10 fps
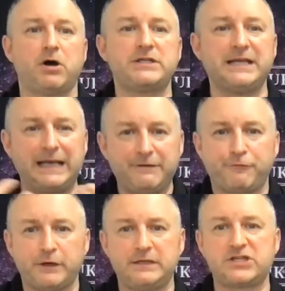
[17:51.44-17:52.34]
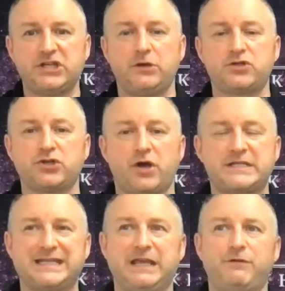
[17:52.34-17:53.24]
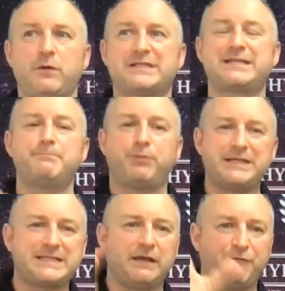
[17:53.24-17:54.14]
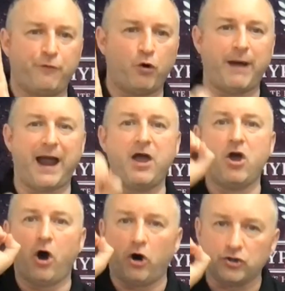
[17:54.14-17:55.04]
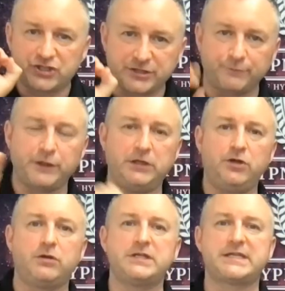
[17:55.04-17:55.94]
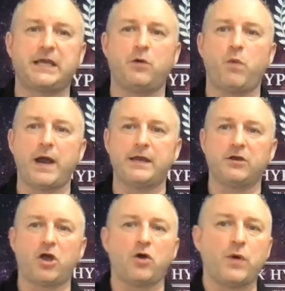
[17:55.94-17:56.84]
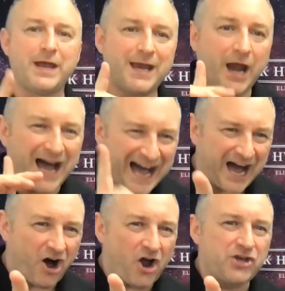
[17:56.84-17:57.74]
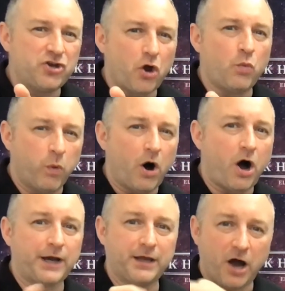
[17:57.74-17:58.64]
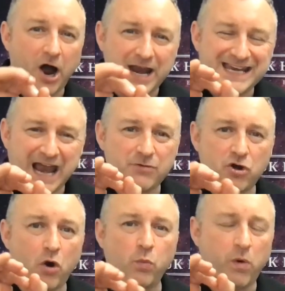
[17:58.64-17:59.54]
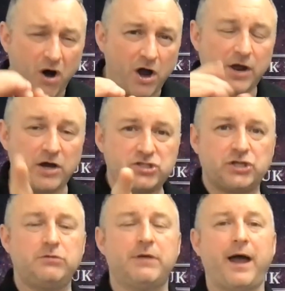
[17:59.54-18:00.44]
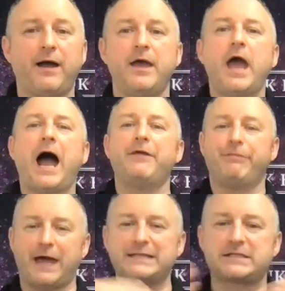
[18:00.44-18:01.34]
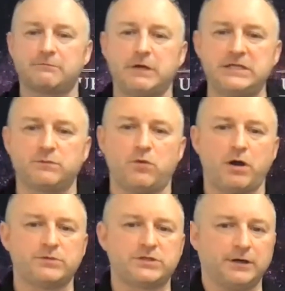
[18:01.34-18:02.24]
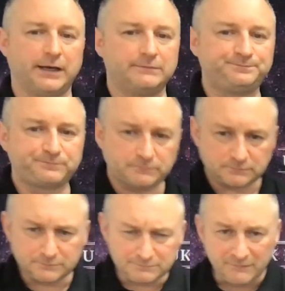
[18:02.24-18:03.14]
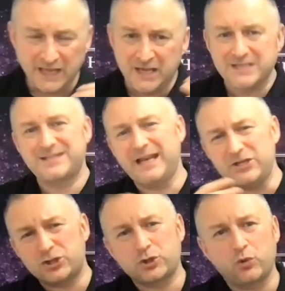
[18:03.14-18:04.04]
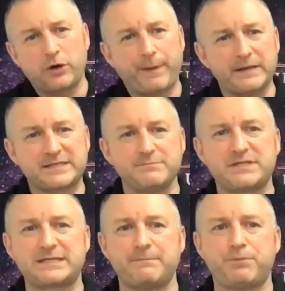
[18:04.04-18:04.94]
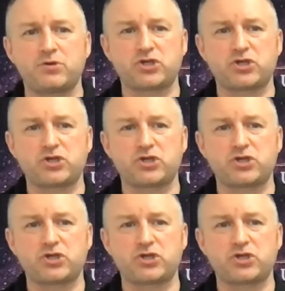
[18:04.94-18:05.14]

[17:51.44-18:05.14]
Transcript: delivery to you tonight is to give you a simplistic format on something you can take away and go, I know why. I now know why I do that. And that's the reason why I'm doing it. So let's talk about some simple